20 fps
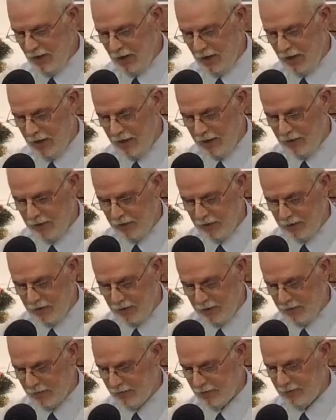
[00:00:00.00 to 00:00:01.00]
and
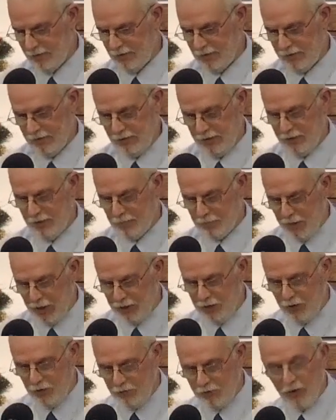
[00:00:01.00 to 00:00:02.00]
uh, it'll
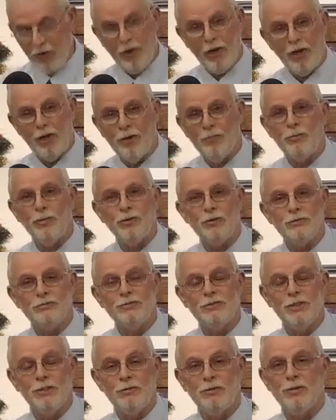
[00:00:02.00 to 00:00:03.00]
make you very humble.
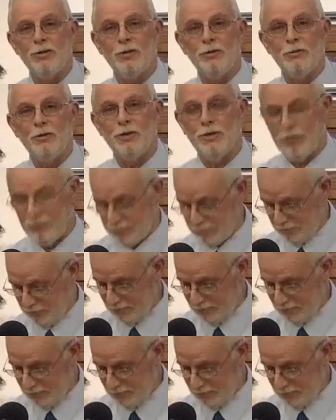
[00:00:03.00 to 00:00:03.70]
It really will.